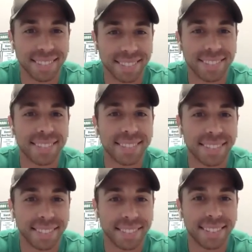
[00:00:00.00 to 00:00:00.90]

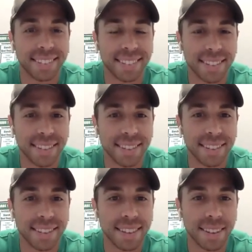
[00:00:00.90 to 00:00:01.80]

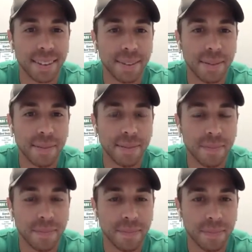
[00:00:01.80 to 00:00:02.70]

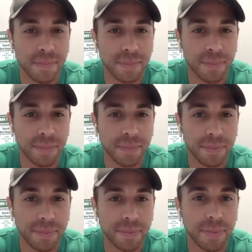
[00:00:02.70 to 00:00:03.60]

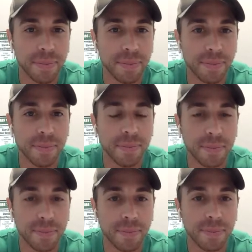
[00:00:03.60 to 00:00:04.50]

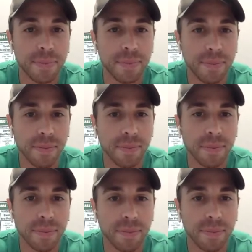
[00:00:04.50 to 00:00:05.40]

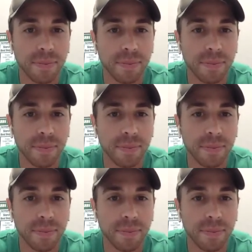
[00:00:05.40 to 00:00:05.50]
No words are spoken by the person on screen.